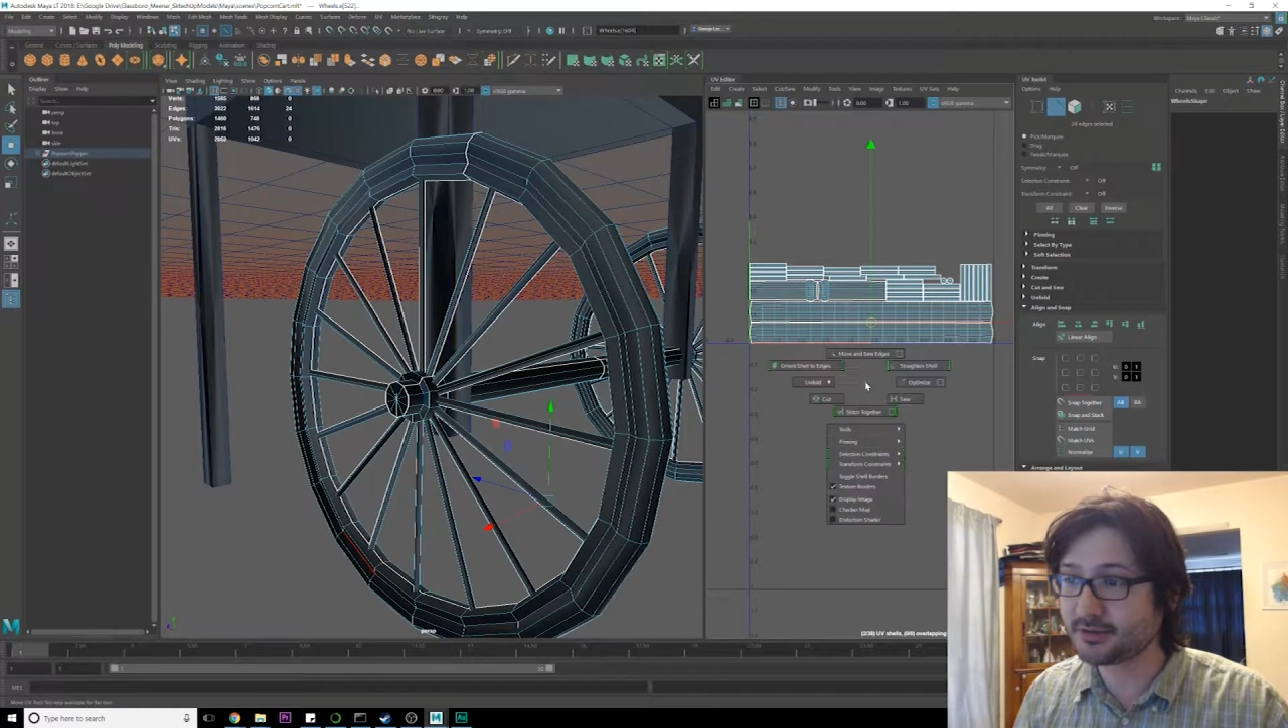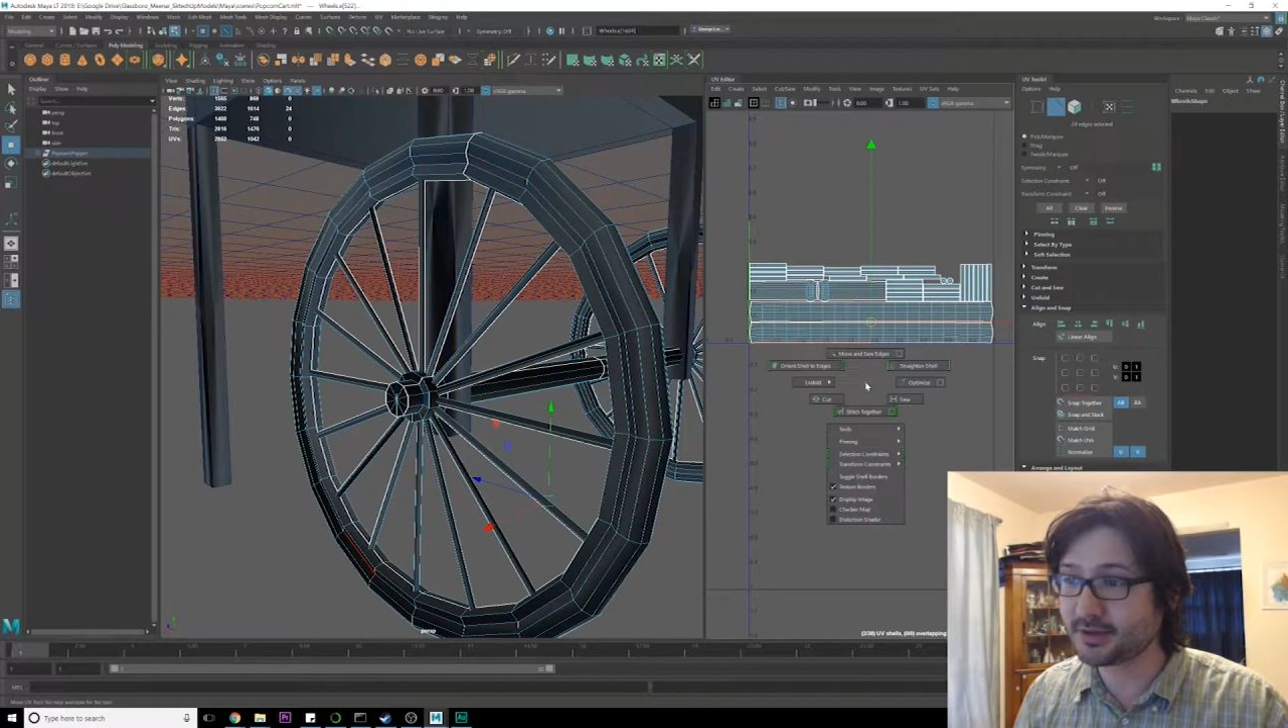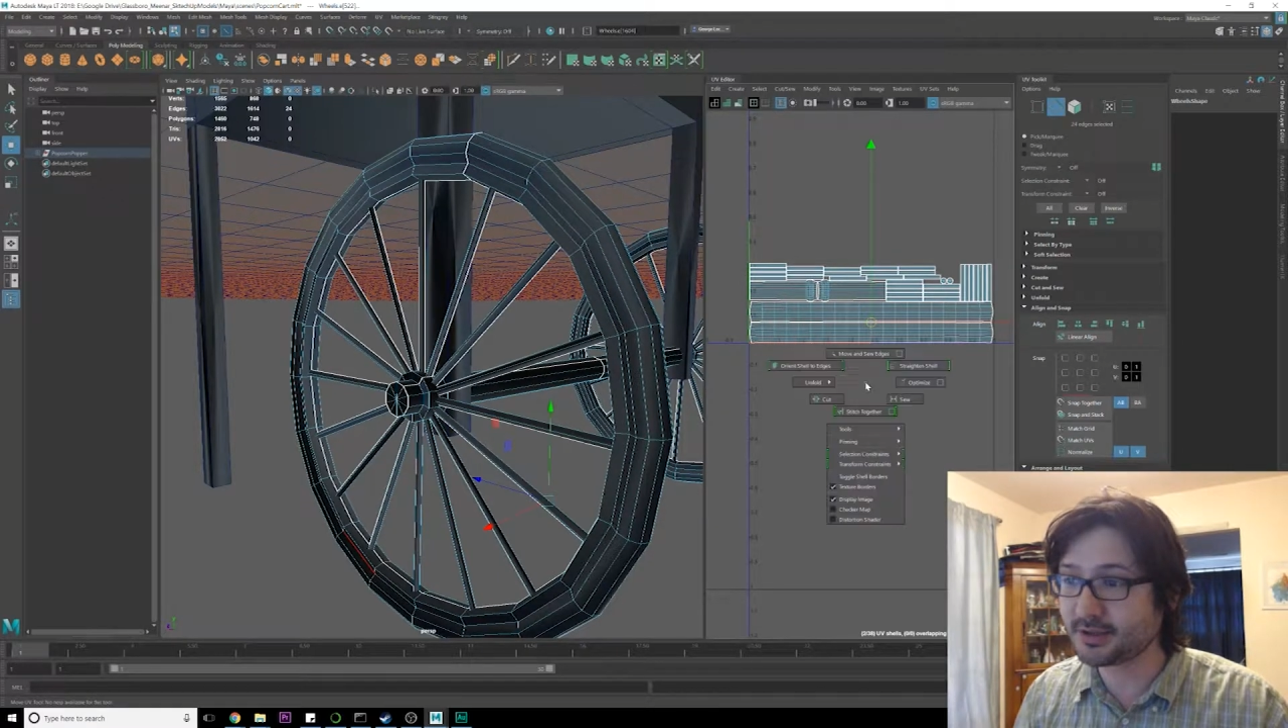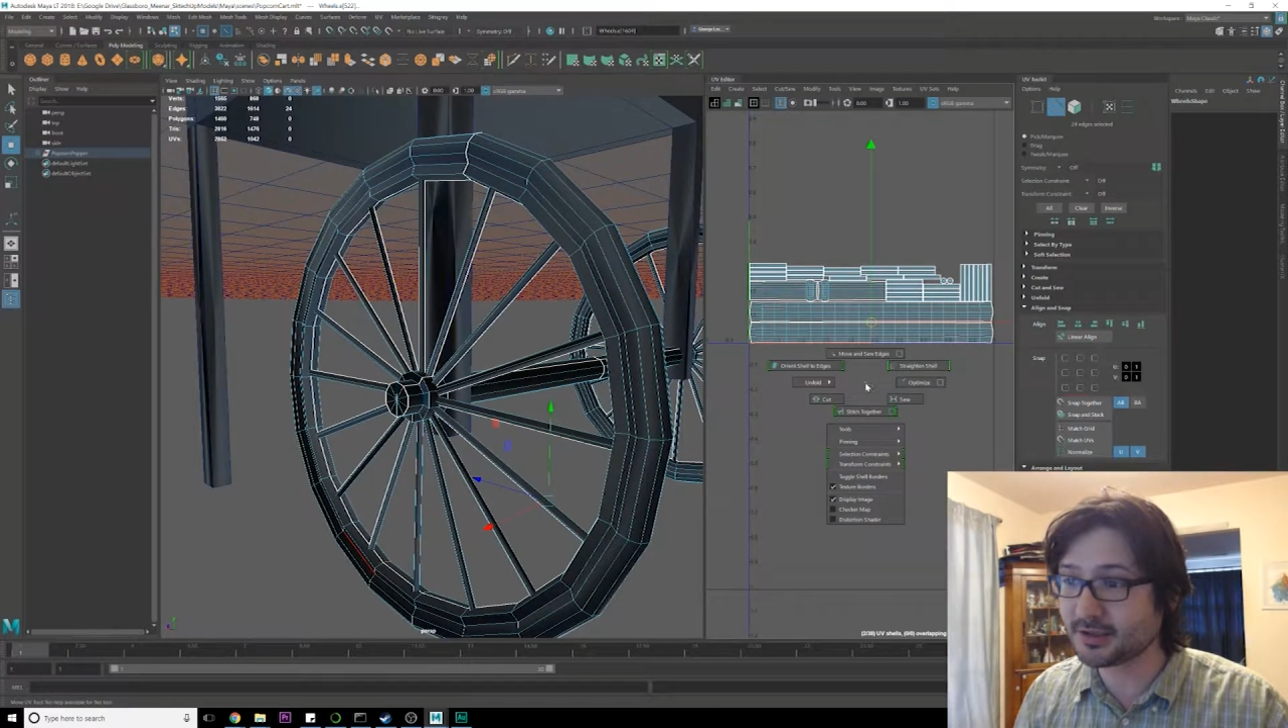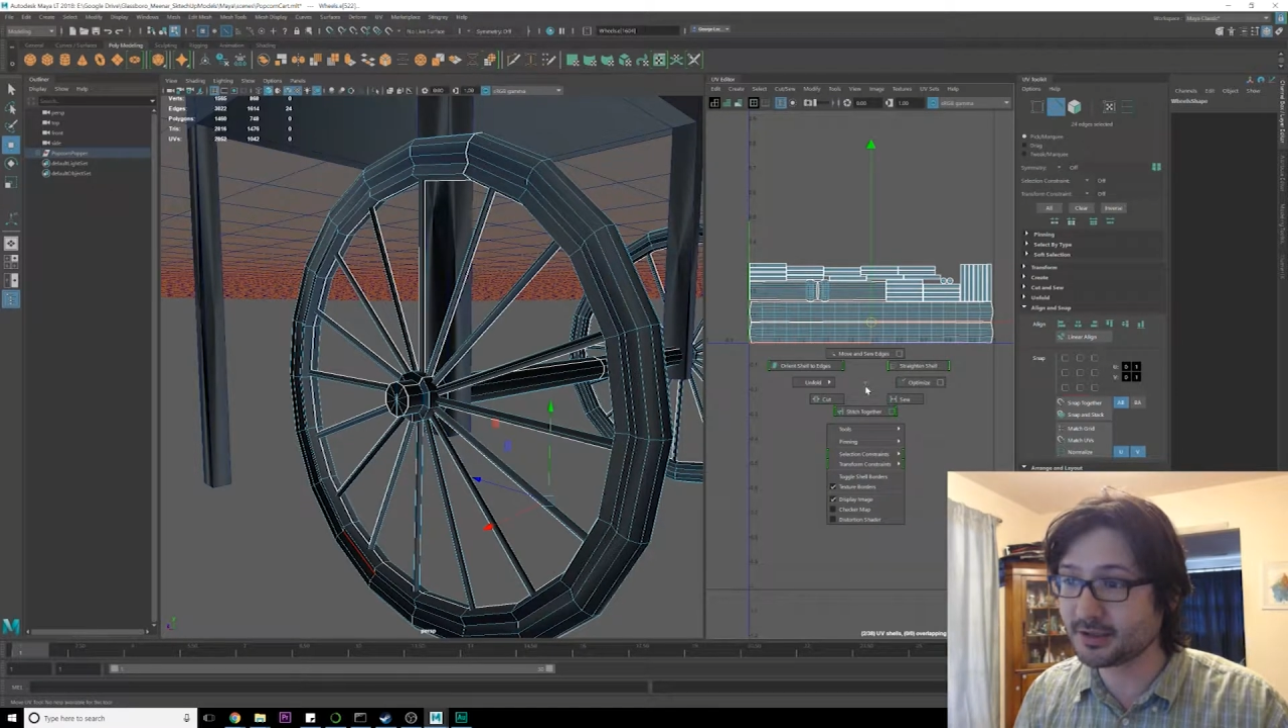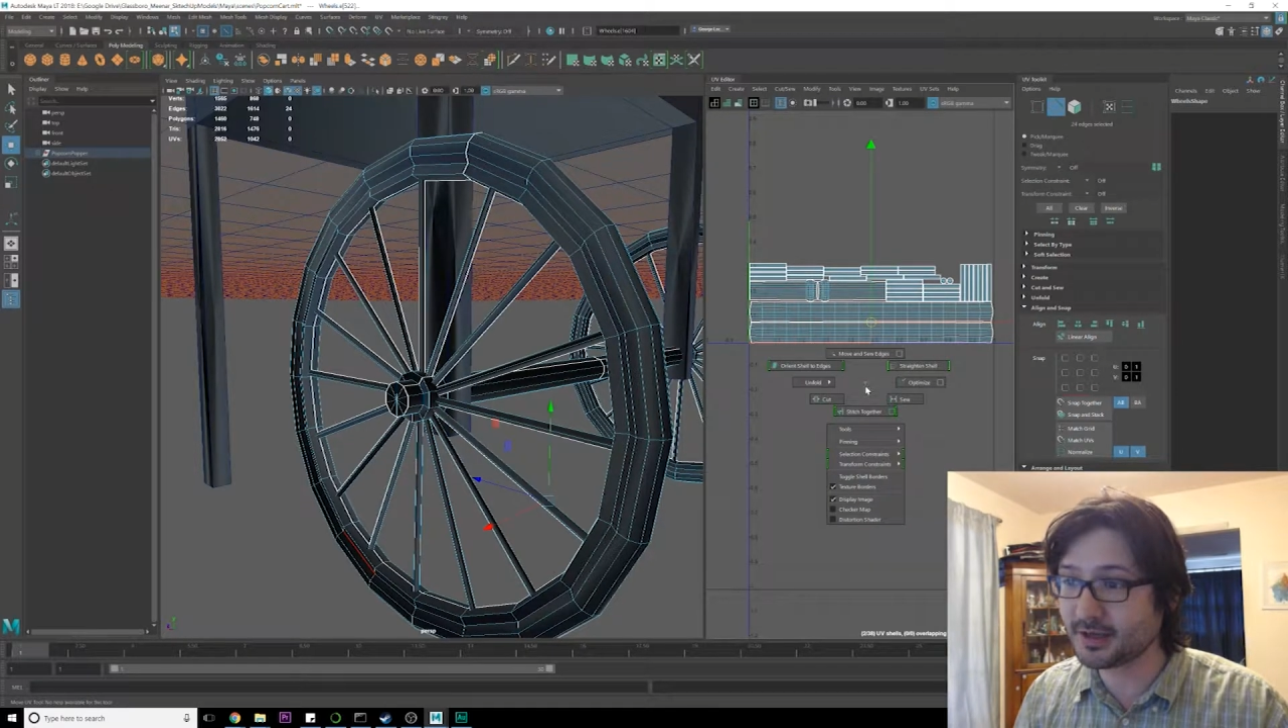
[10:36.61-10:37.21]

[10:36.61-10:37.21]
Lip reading: right click